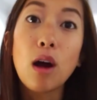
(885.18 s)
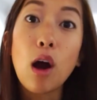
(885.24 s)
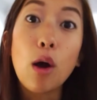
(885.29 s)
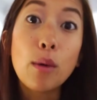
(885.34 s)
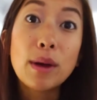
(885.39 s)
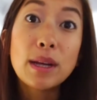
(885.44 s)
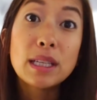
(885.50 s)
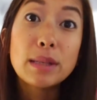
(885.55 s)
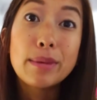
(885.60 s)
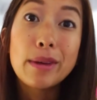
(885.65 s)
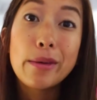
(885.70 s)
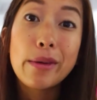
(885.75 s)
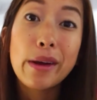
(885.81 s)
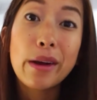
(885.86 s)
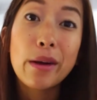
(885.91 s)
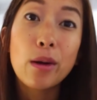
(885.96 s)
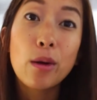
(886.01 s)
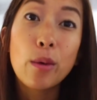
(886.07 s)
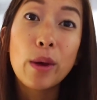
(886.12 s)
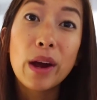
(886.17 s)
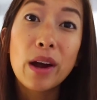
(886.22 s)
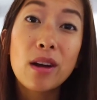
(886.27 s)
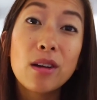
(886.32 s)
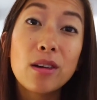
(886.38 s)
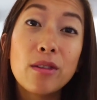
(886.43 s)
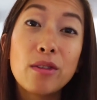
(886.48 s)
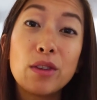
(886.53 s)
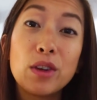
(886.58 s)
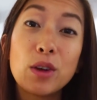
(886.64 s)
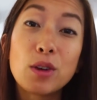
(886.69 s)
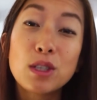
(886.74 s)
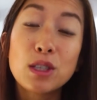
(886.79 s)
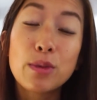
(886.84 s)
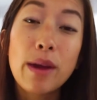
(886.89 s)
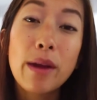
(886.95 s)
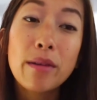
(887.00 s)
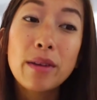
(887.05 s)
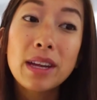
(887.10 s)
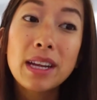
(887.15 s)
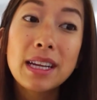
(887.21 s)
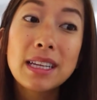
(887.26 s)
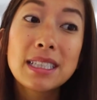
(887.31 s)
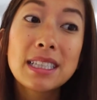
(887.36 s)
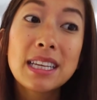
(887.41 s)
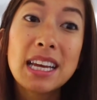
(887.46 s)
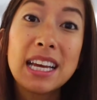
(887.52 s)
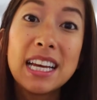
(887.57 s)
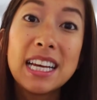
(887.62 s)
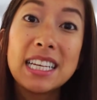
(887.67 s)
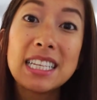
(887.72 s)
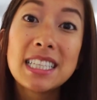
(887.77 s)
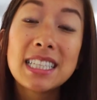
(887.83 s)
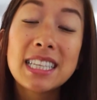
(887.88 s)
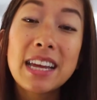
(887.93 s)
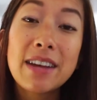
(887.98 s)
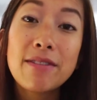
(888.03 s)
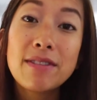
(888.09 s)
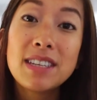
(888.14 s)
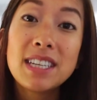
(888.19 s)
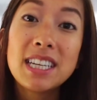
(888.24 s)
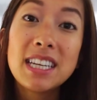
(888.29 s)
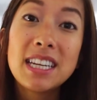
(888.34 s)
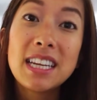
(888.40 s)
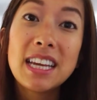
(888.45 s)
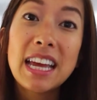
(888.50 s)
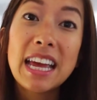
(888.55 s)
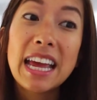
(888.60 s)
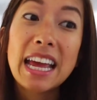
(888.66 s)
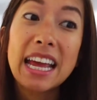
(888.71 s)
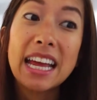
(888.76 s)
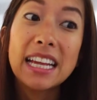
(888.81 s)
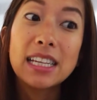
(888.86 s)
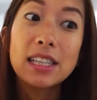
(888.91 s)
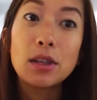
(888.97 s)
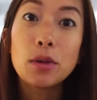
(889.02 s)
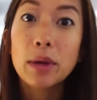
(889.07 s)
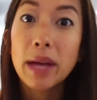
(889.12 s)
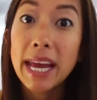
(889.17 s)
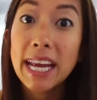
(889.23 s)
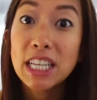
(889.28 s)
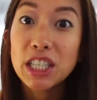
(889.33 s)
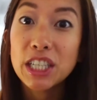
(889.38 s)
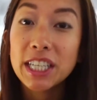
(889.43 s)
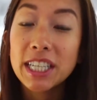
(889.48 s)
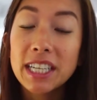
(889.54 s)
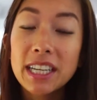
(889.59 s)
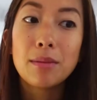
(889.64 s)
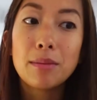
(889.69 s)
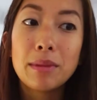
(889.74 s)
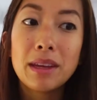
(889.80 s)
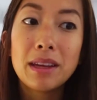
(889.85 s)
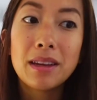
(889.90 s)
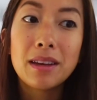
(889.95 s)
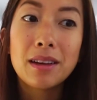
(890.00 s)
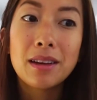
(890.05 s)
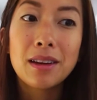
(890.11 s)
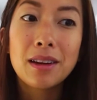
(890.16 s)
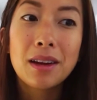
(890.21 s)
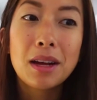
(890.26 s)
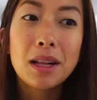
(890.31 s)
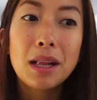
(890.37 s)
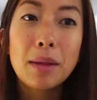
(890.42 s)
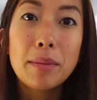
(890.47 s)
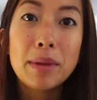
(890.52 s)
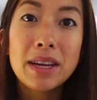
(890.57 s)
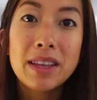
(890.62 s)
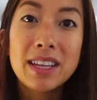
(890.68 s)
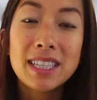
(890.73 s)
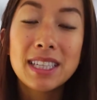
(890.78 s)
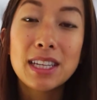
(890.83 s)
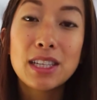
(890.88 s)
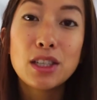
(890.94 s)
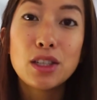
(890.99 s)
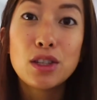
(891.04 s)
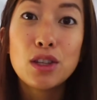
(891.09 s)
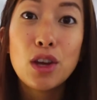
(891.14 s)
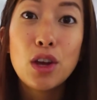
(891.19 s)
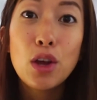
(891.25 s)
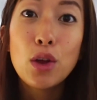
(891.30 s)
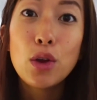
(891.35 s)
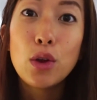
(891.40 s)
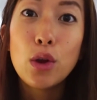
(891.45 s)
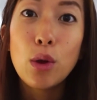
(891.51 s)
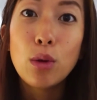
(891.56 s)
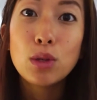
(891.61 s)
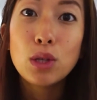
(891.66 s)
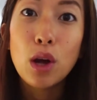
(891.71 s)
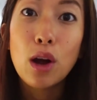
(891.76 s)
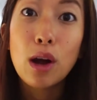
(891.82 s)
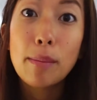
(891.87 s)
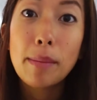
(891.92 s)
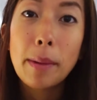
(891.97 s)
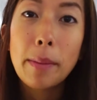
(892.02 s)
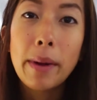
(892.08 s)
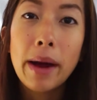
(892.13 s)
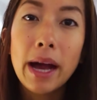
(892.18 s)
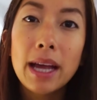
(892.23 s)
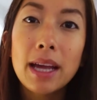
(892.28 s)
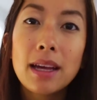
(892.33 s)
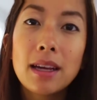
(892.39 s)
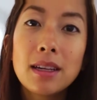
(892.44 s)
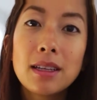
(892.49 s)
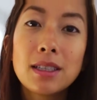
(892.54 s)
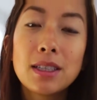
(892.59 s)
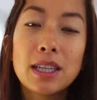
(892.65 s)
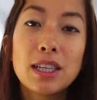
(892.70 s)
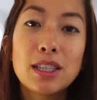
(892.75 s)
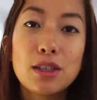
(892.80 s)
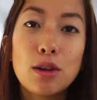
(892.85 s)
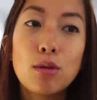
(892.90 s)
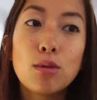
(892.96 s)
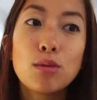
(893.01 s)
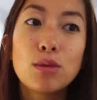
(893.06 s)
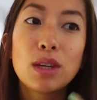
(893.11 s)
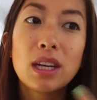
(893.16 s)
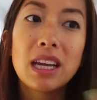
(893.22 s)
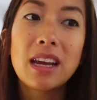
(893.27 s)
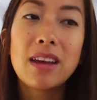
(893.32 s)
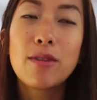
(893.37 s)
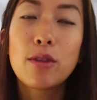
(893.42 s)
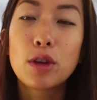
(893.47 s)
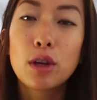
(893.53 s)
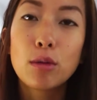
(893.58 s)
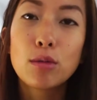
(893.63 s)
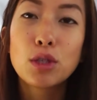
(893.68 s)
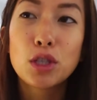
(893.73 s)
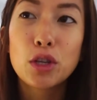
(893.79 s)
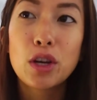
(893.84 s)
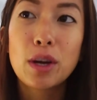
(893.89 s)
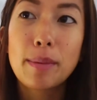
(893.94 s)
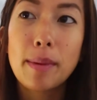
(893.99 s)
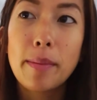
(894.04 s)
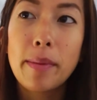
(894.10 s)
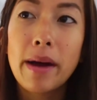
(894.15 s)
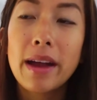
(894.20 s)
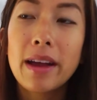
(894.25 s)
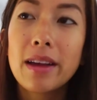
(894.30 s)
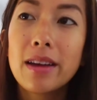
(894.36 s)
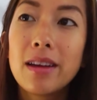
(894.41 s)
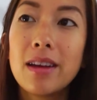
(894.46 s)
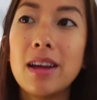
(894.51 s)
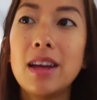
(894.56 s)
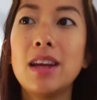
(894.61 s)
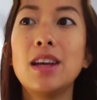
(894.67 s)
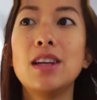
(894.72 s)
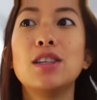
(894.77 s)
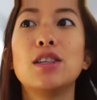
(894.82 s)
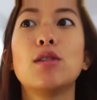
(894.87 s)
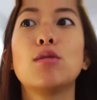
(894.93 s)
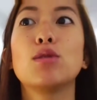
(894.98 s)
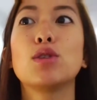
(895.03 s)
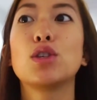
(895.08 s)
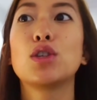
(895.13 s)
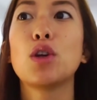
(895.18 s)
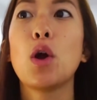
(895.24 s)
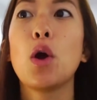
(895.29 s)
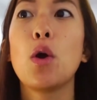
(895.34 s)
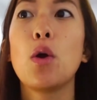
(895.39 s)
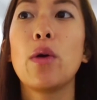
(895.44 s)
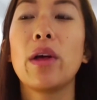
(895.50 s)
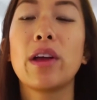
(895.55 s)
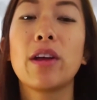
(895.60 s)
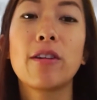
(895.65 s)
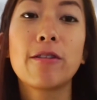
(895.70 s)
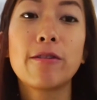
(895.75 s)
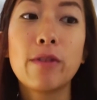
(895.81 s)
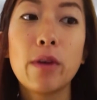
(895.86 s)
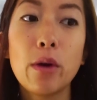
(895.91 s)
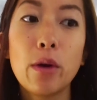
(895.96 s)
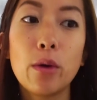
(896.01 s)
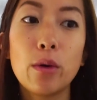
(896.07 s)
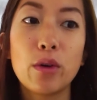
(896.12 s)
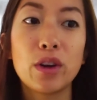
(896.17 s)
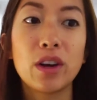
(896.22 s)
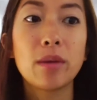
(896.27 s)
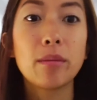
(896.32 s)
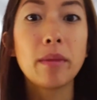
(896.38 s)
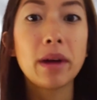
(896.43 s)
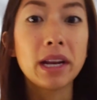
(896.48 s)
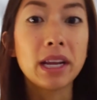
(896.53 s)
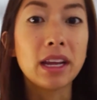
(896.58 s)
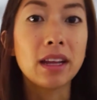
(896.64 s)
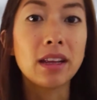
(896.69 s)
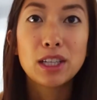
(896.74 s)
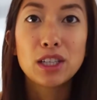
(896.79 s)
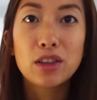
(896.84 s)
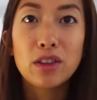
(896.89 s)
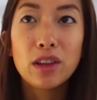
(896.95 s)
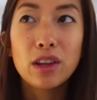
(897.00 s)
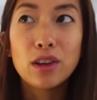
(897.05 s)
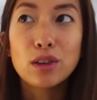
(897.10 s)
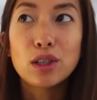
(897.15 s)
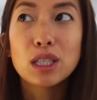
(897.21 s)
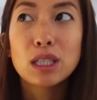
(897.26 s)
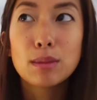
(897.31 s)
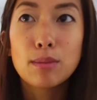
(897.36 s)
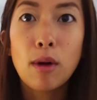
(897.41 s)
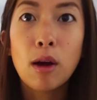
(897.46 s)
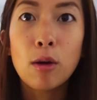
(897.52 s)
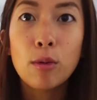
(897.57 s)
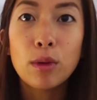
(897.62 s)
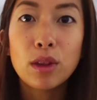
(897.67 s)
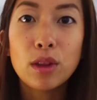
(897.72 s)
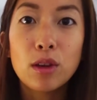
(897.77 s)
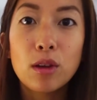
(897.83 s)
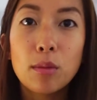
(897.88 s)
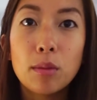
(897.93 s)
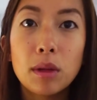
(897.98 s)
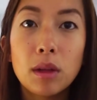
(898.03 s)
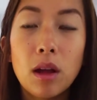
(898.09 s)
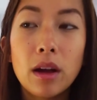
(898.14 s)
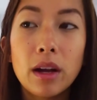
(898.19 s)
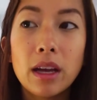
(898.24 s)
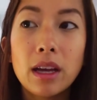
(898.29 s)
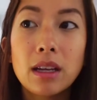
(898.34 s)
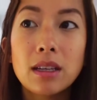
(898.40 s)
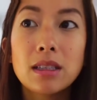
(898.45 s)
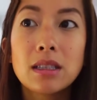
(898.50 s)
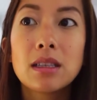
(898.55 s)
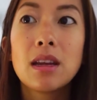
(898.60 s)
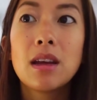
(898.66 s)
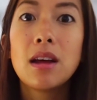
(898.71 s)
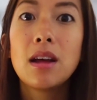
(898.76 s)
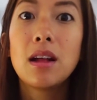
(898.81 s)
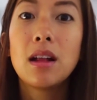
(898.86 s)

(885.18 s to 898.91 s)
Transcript: Always be aware of your surroundings, safety, and location. In Colombia, they said no dar papaya, like don't give or don't show your papaya. Don't show like your phone or your money. Make sure that you're smart with your belongings.